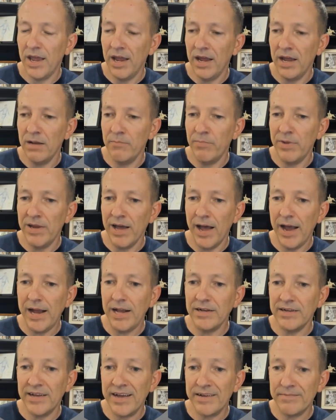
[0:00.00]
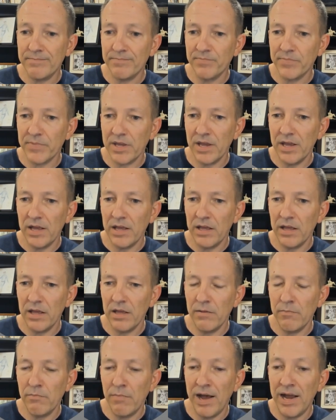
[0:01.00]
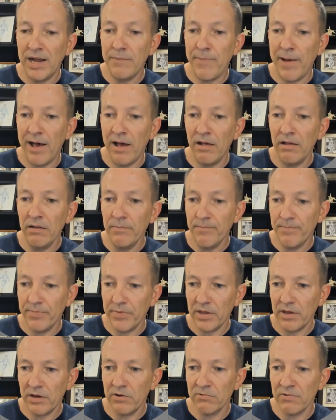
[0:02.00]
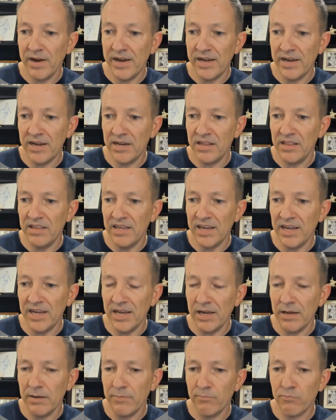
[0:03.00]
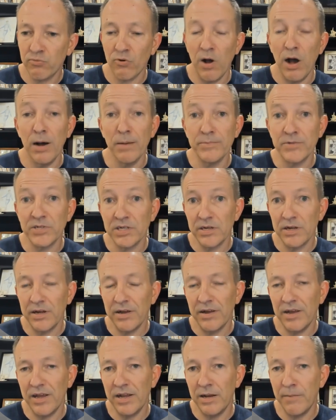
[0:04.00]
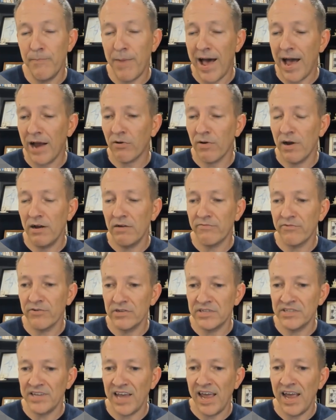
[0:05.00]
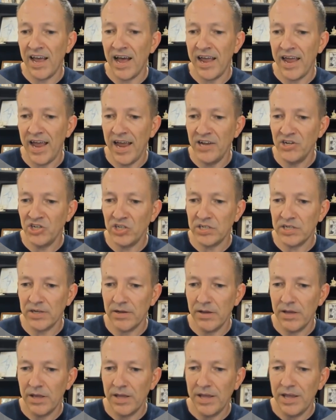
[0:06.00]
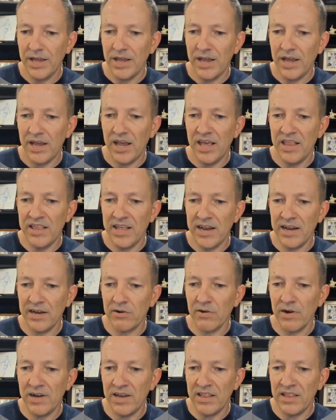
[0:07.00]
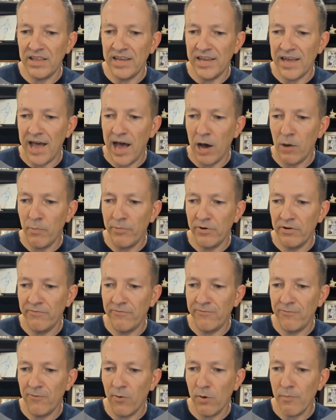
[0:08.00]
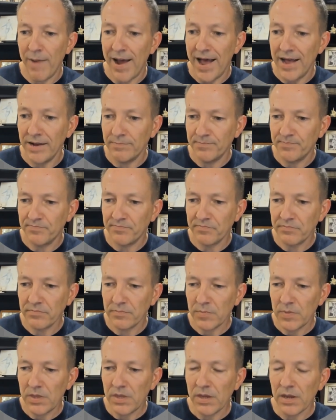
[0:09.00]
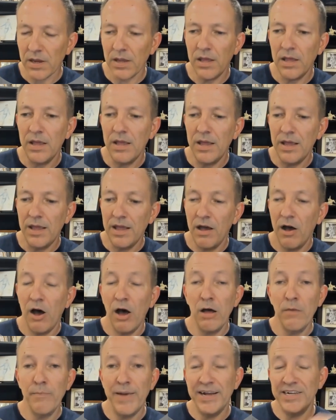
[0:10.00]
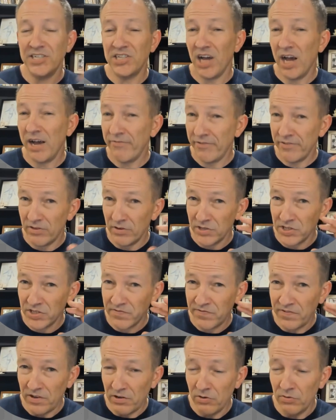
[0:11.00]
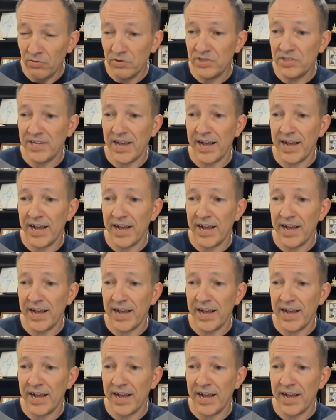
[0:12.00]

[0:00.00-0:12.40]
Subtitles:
And behind it, MindPal created the prompt in the background for this AI agent. And then it created the output format, all based off of those few